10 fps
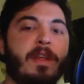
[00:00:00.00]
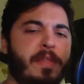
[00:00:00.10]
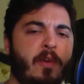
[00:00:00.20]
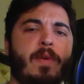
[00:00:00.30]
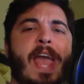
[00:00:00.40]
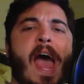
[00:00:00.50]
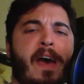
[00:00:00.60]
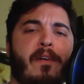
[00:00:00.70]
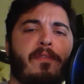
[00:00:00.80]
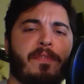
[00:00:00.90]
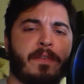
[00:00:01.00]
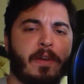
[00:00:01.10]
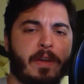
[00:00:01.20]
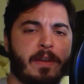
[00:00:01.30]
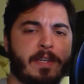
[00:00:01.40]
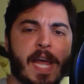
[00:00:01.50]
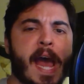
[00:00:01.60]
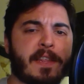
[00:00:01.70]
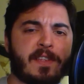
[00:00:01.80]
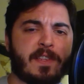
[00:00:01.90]
why do you think we have
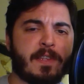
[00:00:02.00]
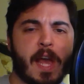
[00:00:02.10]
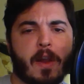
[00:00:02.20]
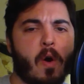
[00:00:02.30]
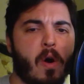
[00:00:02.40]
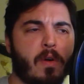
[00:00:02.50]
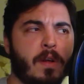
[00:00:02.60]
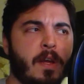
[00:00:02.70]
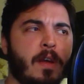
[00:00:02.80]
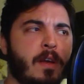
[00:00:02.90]
tests at all?